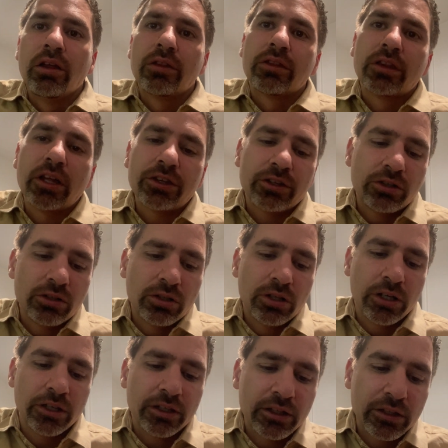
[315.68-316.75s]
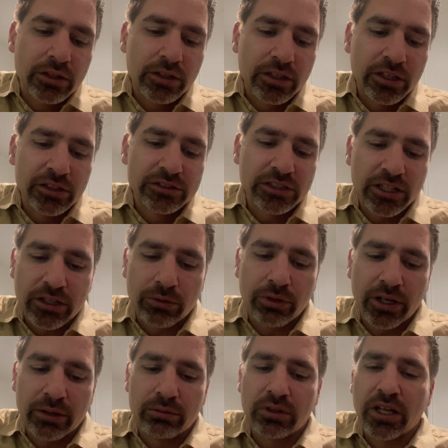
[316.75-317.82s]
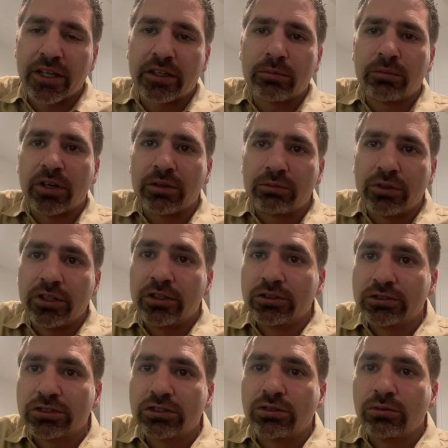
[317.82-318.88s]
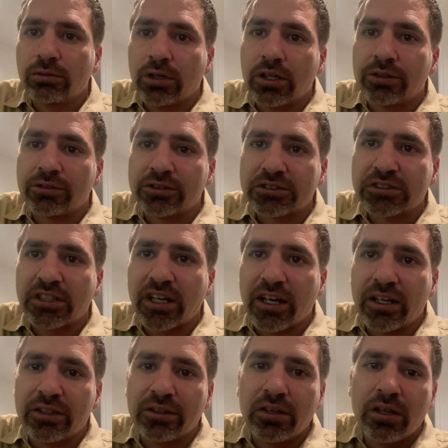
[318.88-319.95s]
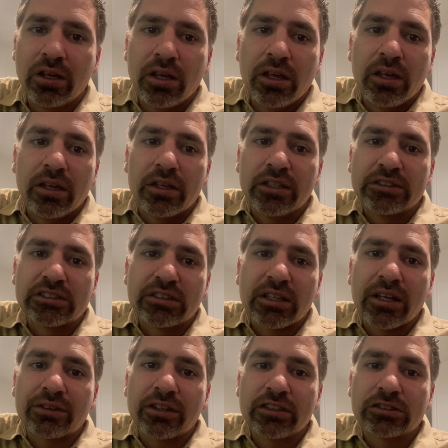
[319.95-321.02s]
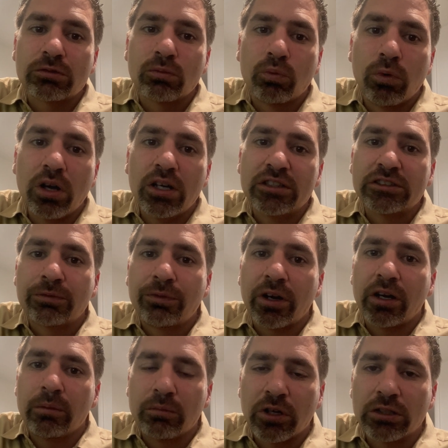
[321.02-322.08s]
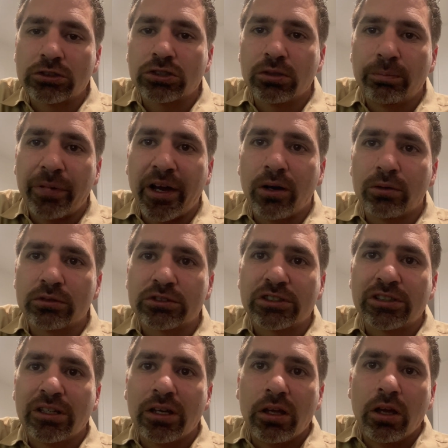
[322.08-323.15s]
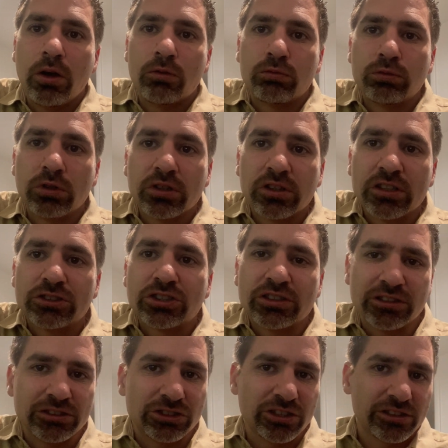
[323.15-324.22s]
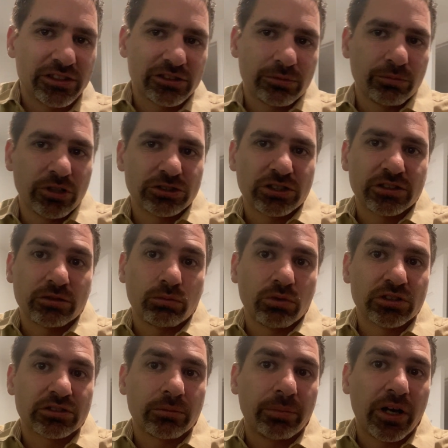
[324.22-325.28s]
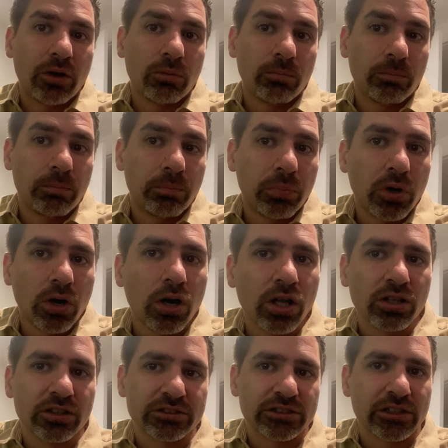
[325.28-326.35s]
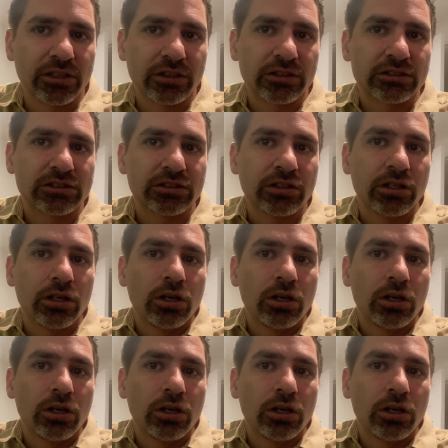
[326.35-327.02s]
Another key takeaway I would like my readers to understand is that this was very much about religion just as much as it was about politics.